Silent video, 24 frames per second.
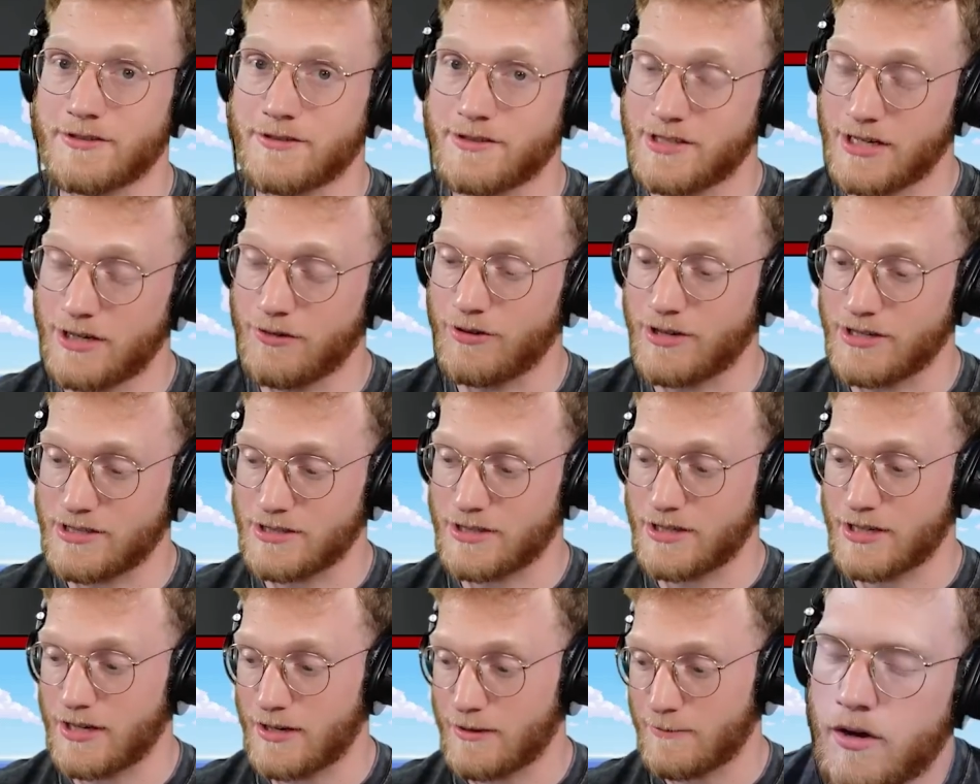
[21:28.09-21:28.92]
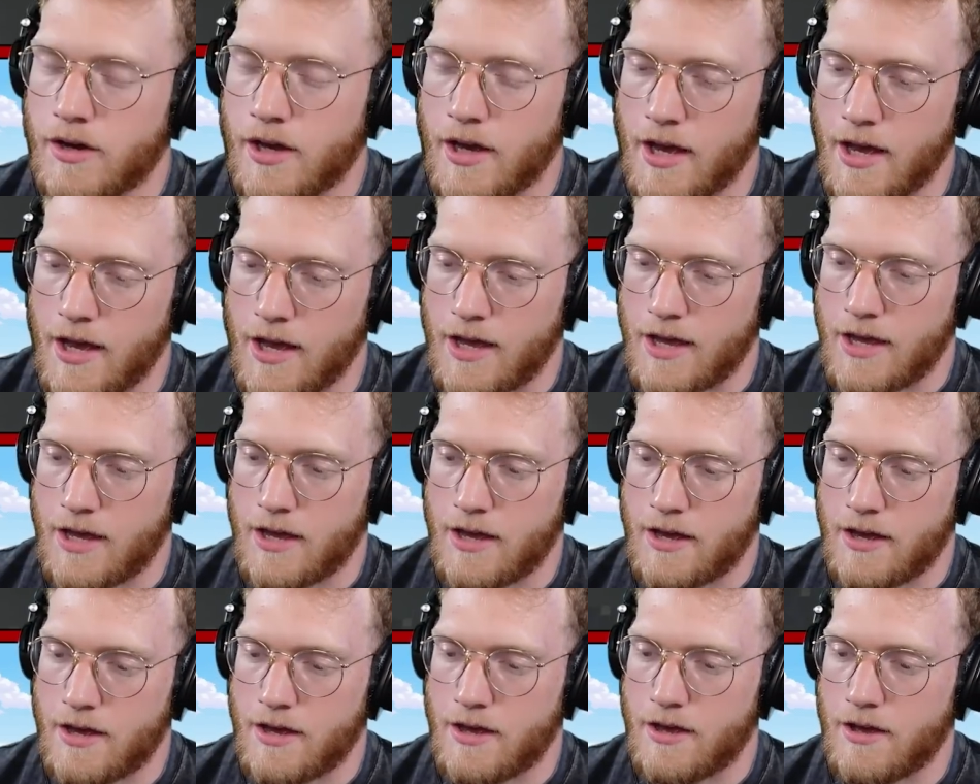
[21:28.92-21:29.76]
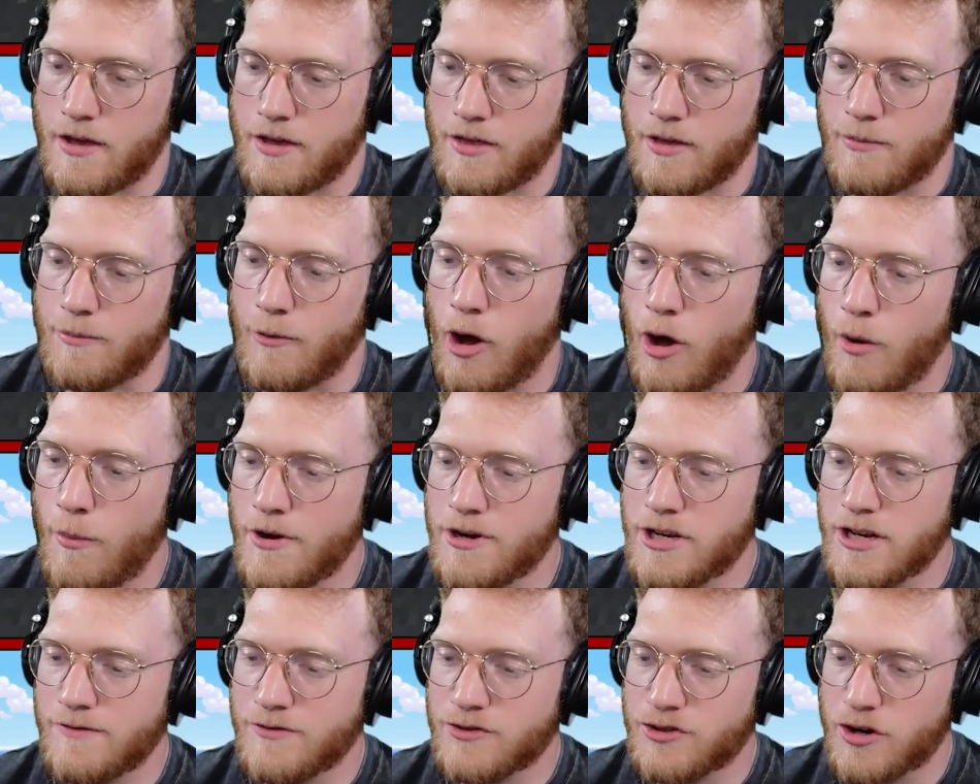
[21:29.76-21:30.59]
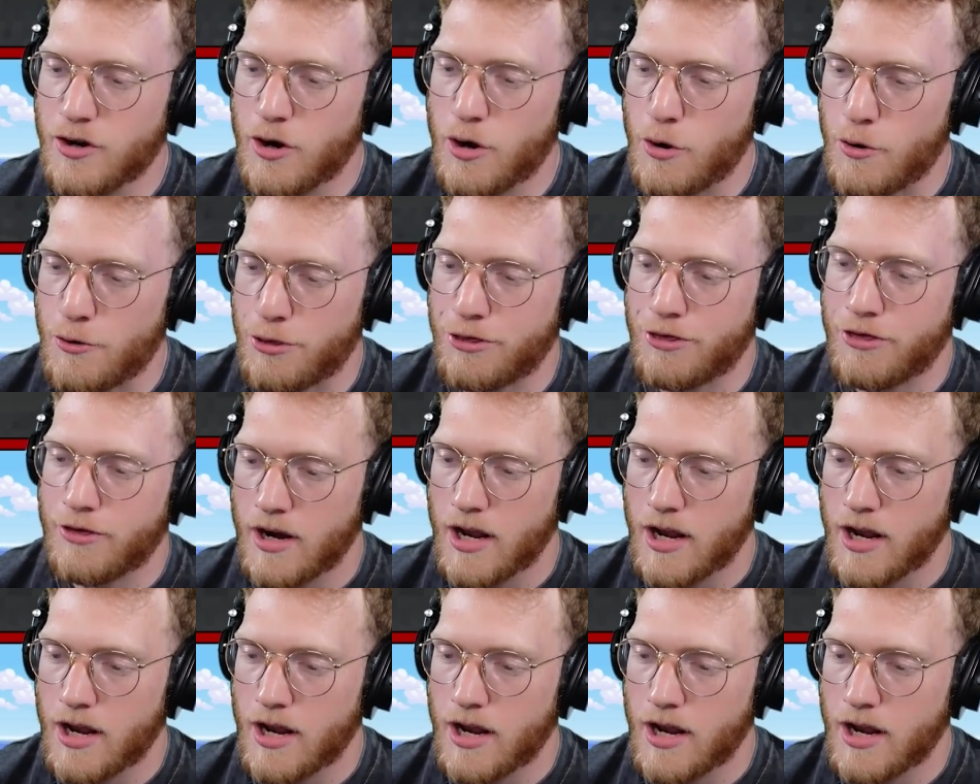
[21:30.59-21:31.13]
Seriously. Okay, the moment of truth.